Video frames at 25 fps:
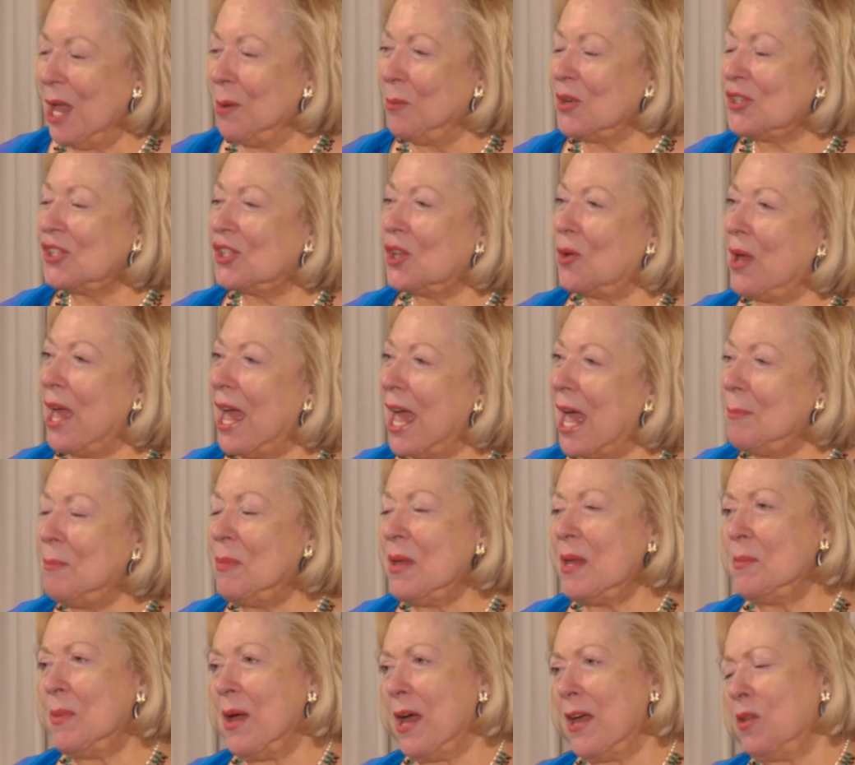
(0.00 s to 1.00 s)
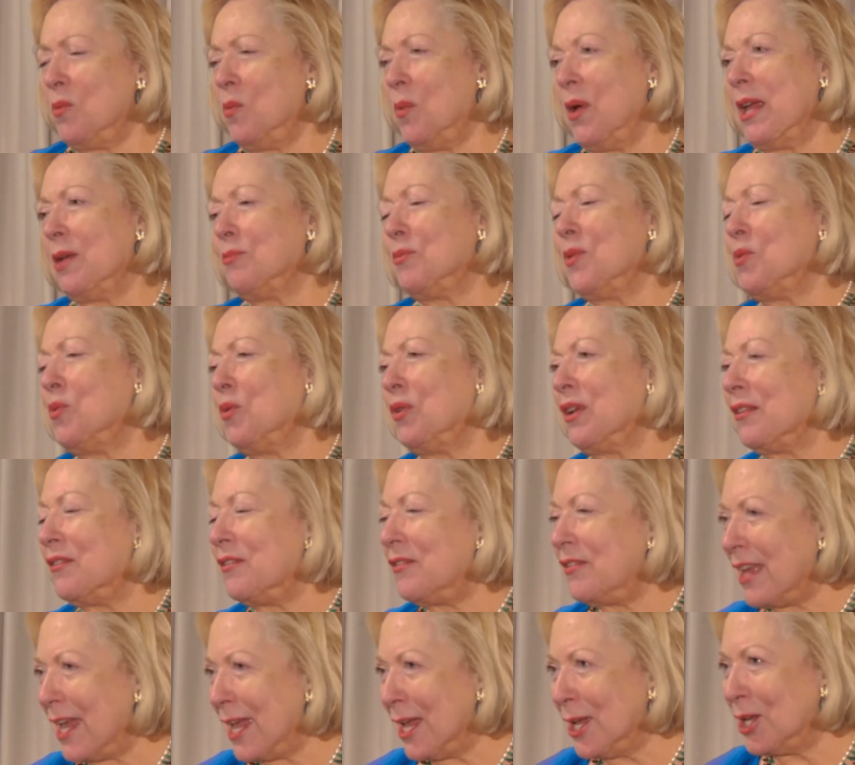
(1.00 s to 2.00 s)
And we're so happy, by the way, and we want
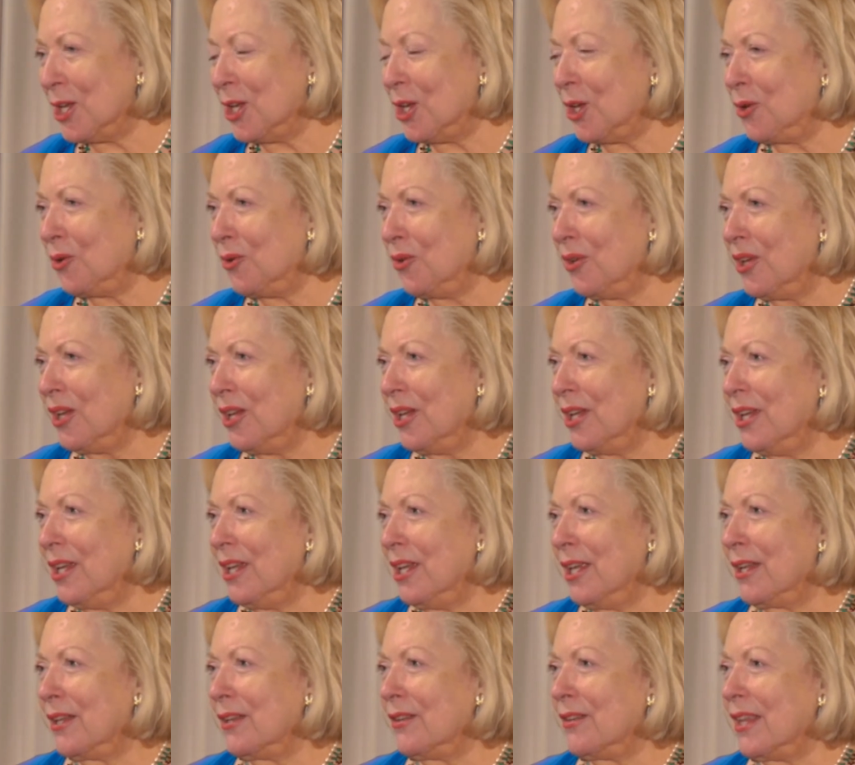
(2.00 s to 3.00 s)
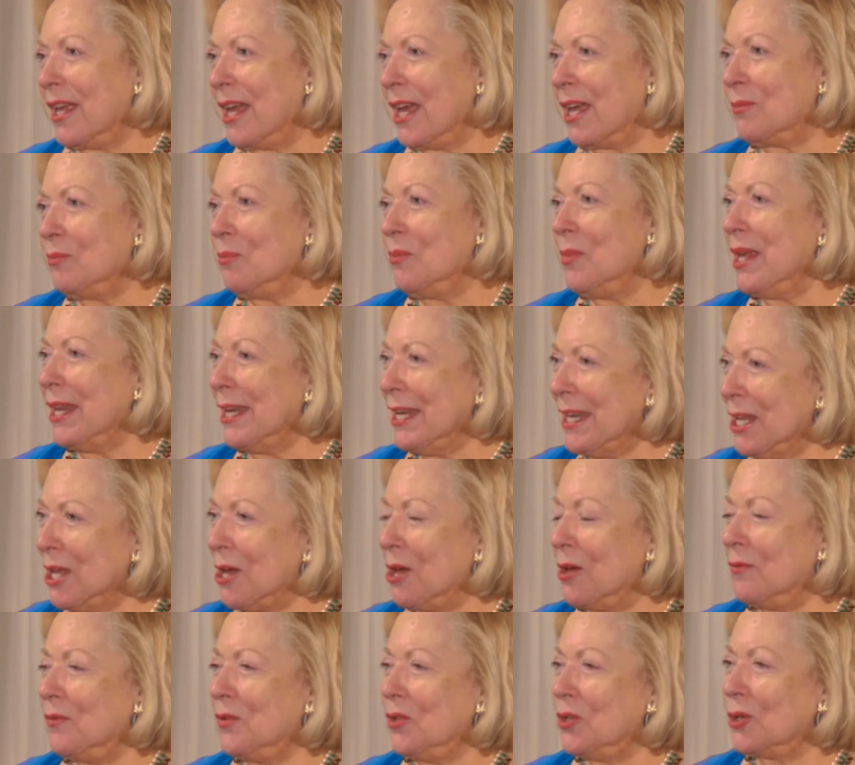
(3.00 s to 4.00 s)
to thank you that
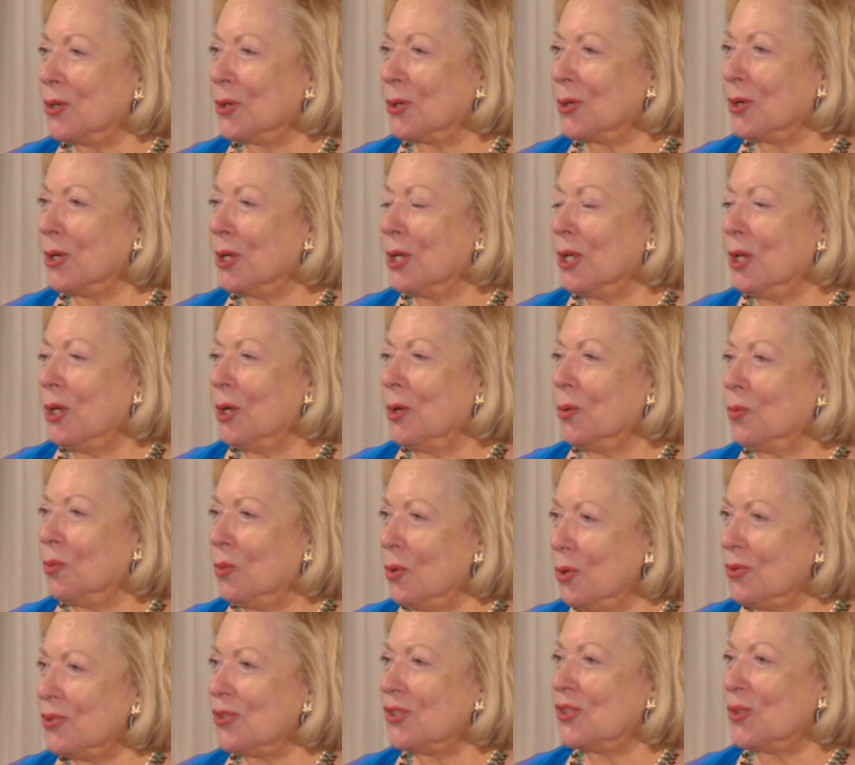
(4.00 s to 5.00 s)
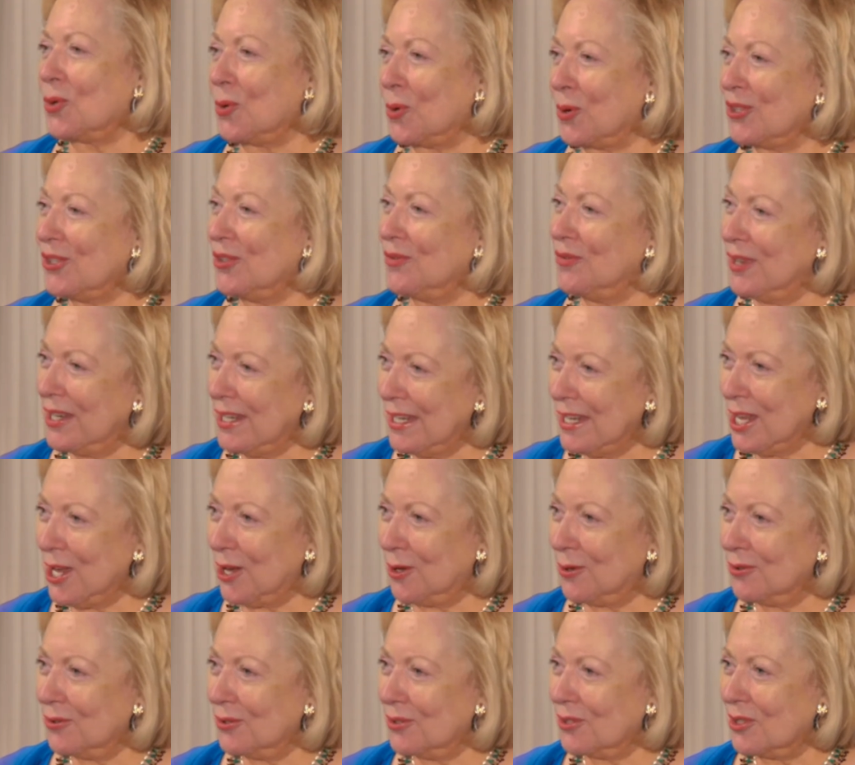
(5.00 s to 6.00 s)
many of your RootSource
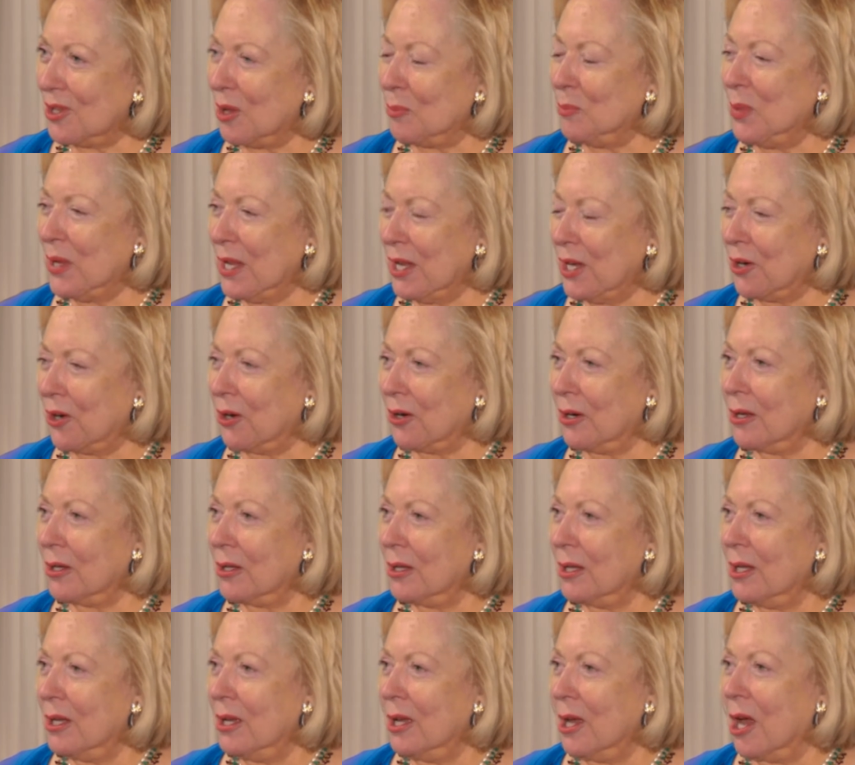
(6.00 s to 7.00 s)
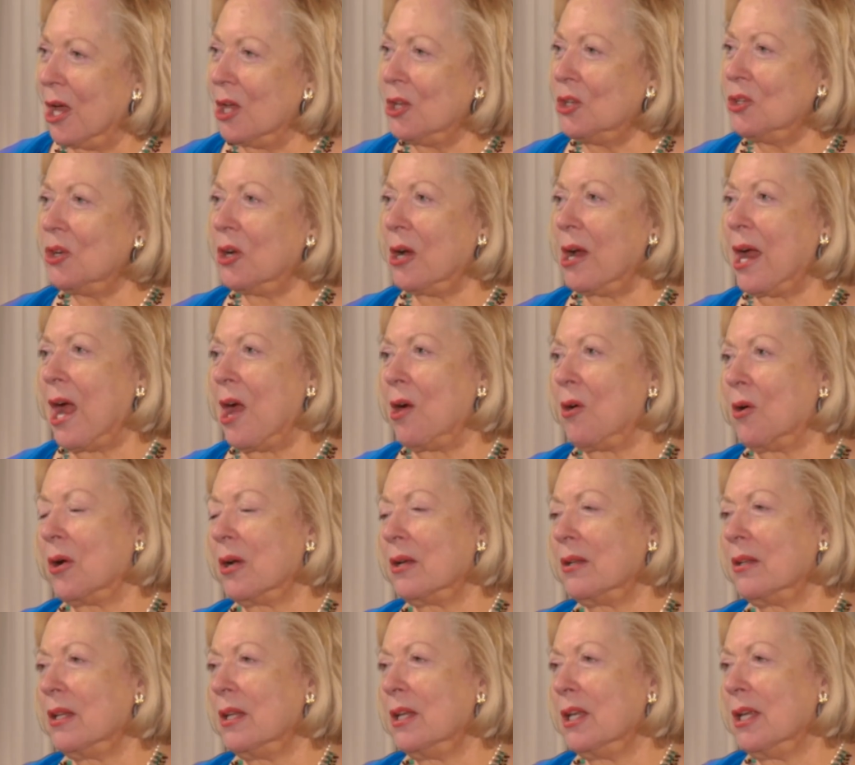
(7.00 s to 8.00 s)
videos appear under
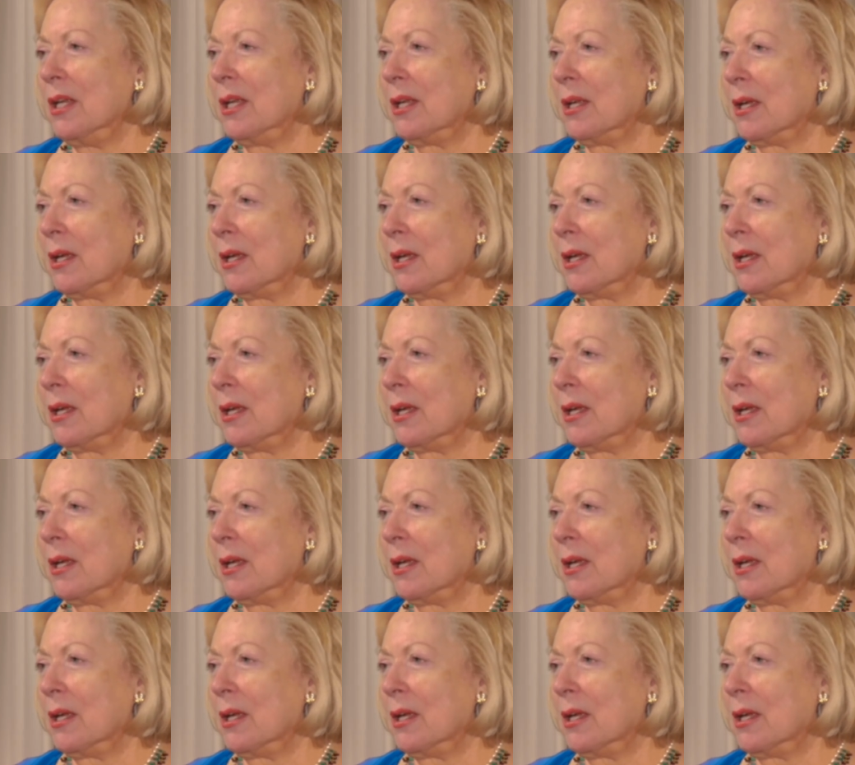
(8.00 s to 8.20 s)
our